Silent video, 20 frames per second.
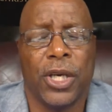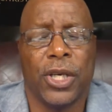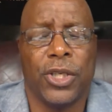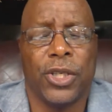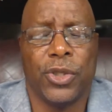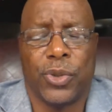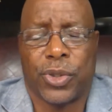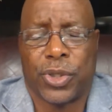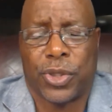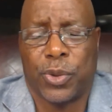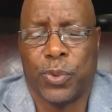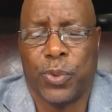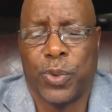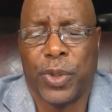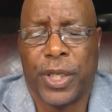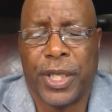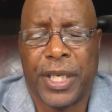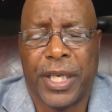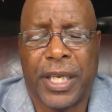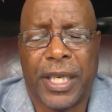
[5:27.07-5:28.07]
used to
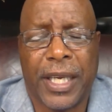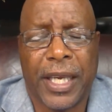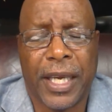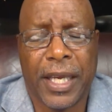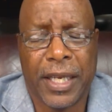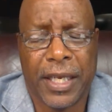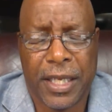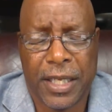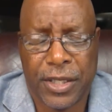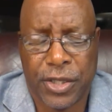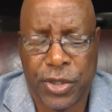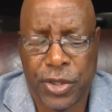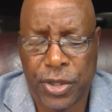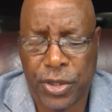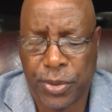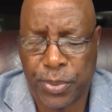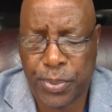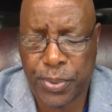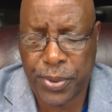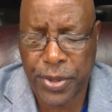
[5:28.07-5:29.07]
really getting into
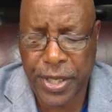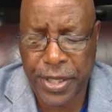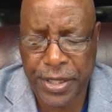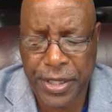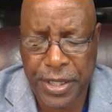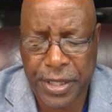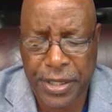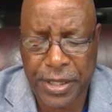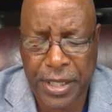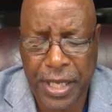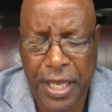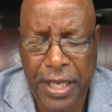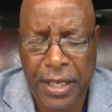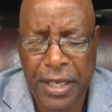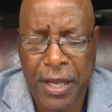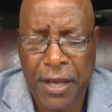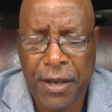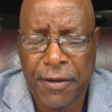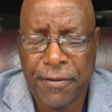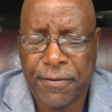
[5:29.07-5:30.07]
your presence and
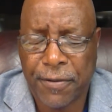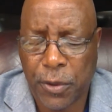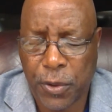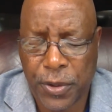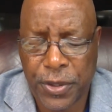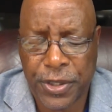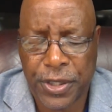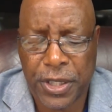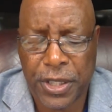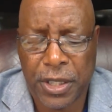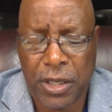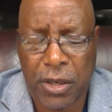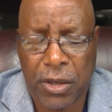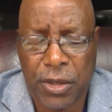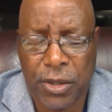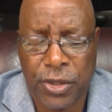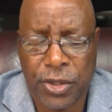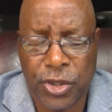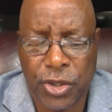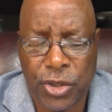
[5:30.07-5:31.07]
focusing
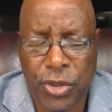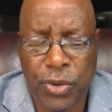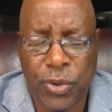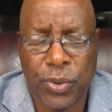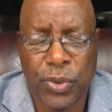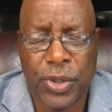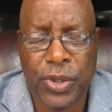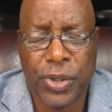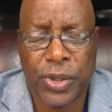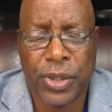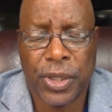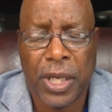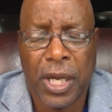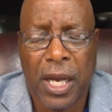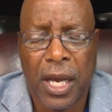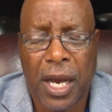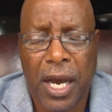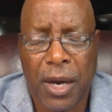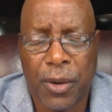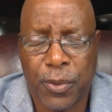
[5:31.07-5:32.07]
on you during
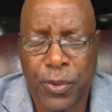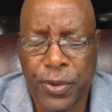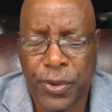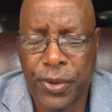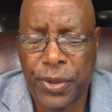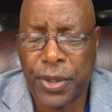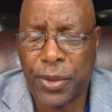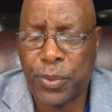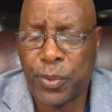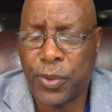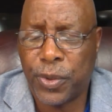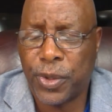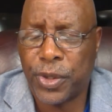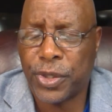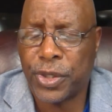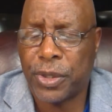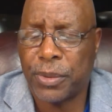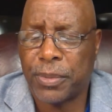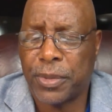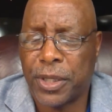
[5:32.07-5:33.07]
our word and
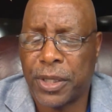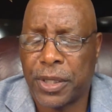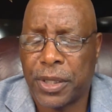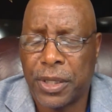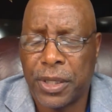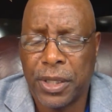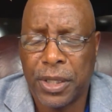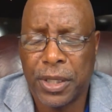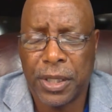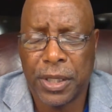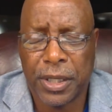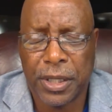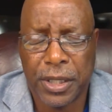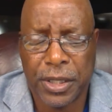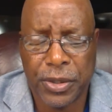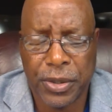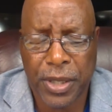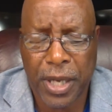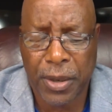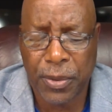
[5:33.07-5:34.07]
worship, then
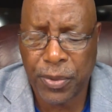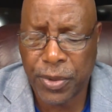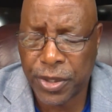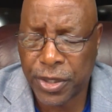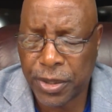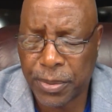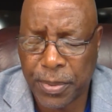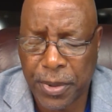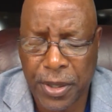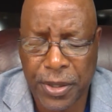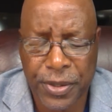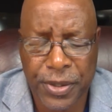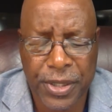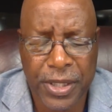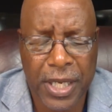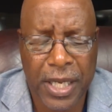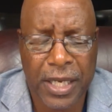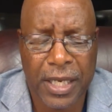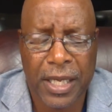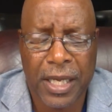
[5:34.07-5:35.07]
during our worship on
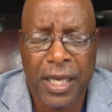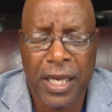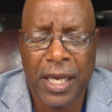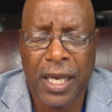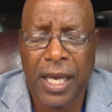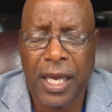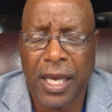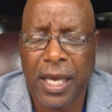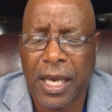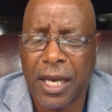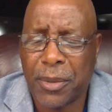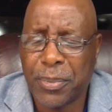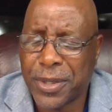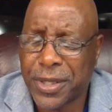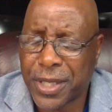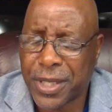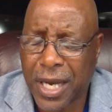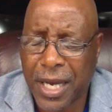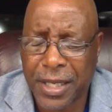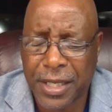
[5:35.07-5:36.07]
Sunday. Help
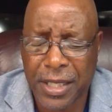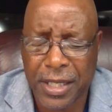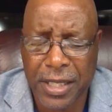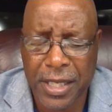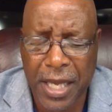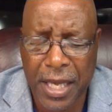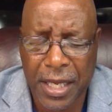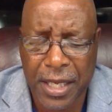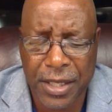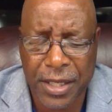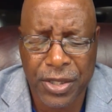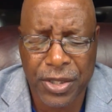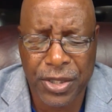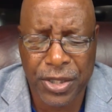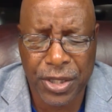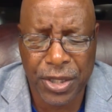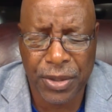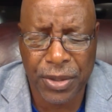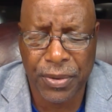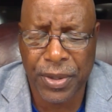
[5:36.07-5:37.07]
us, God, to take it
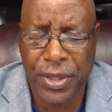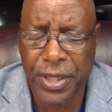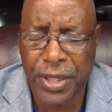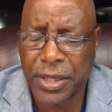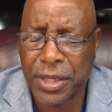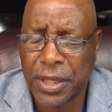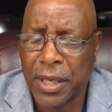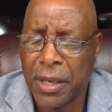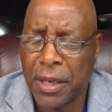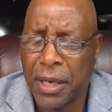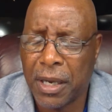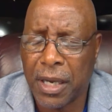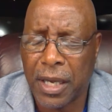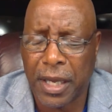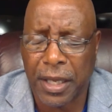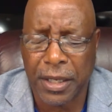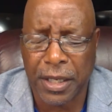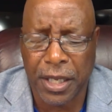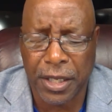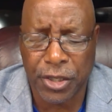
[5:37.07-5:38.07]
serious
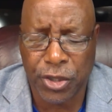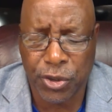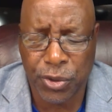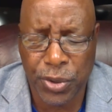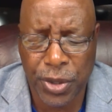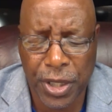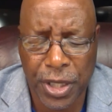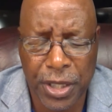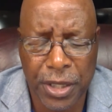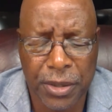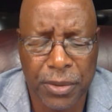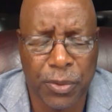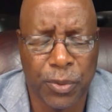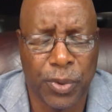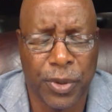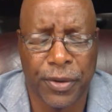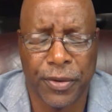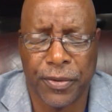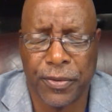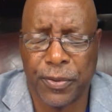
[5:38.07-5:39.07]
and treat it
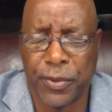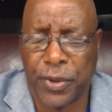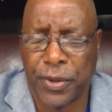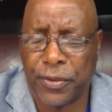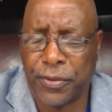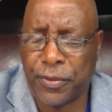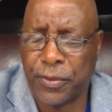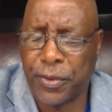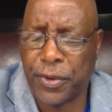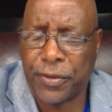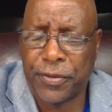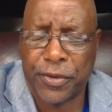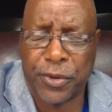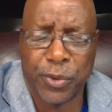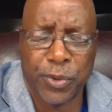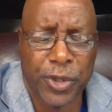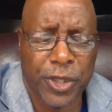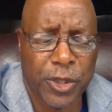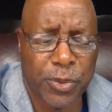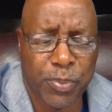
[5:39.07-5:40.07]
with the
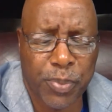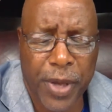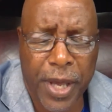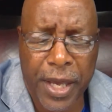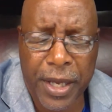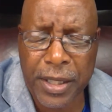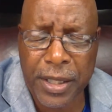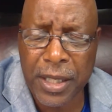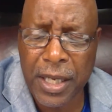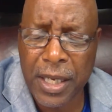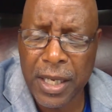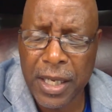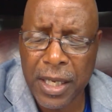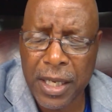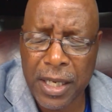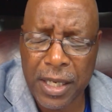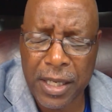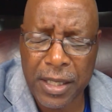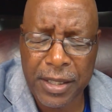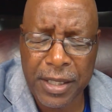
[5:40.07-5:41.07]
respect
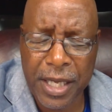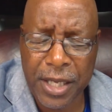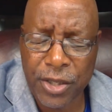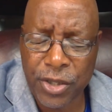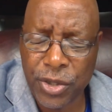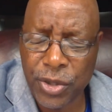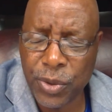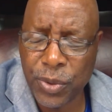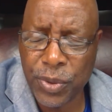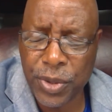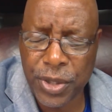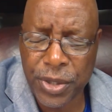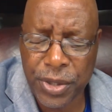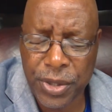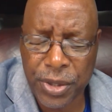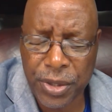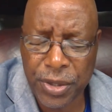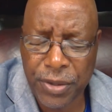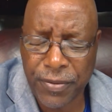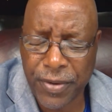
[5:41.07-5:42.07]
that you
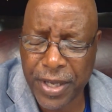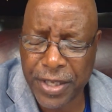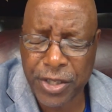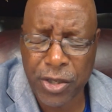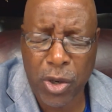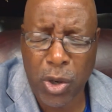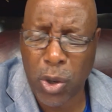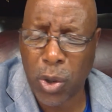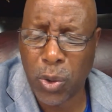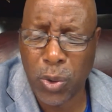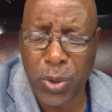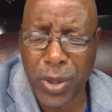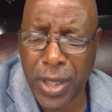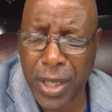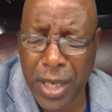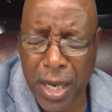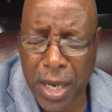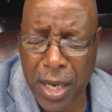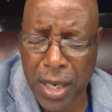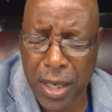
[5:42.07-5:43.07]
deserve as a holy
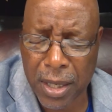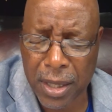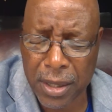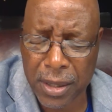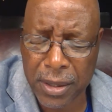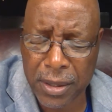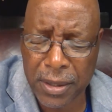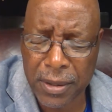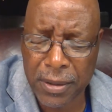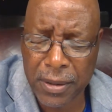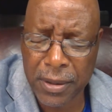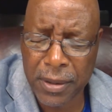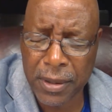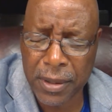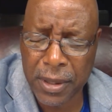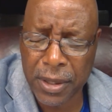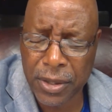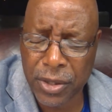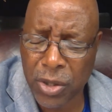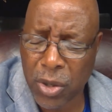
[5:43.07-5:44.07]
God,
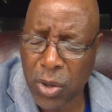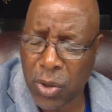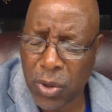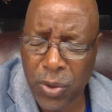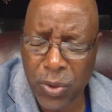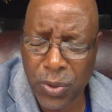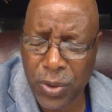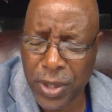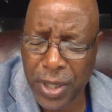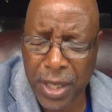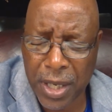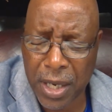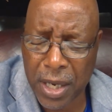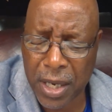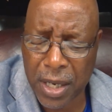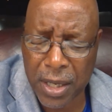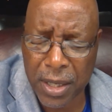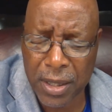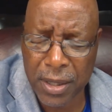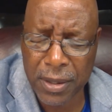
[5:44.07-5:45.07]
as a holy
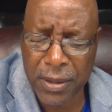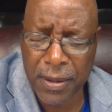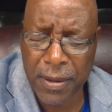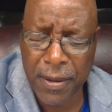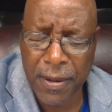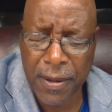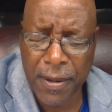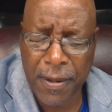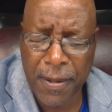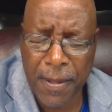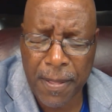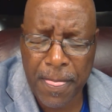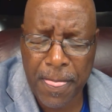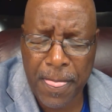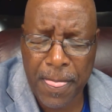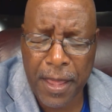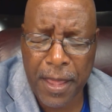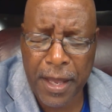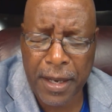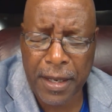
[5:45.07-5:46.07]
God.
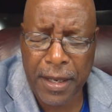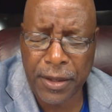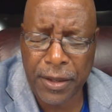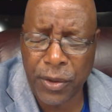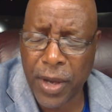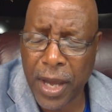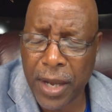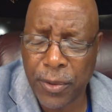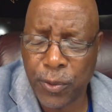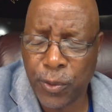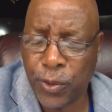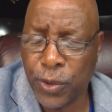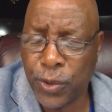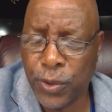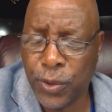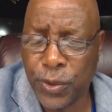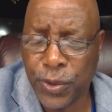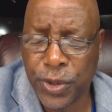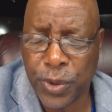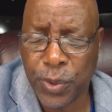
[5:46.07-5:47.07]
You had
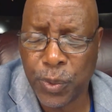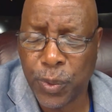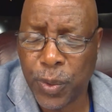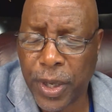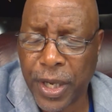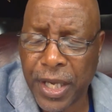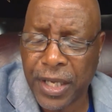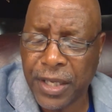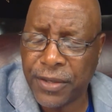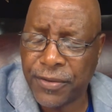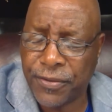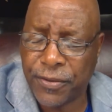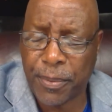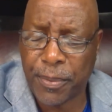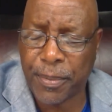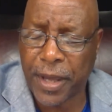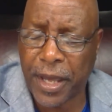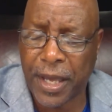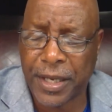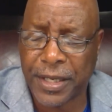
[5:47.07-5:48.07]
rules and ways for
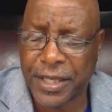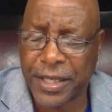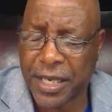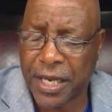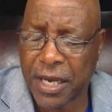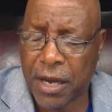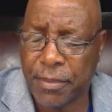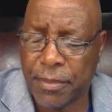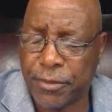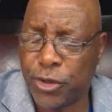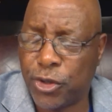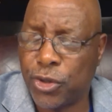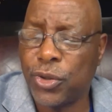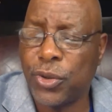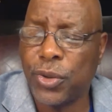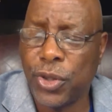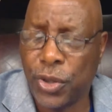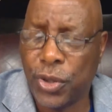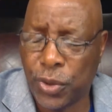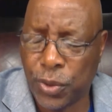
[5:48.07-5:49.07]
man to come to
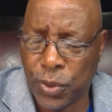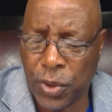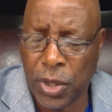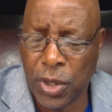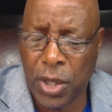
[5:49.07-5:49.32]
you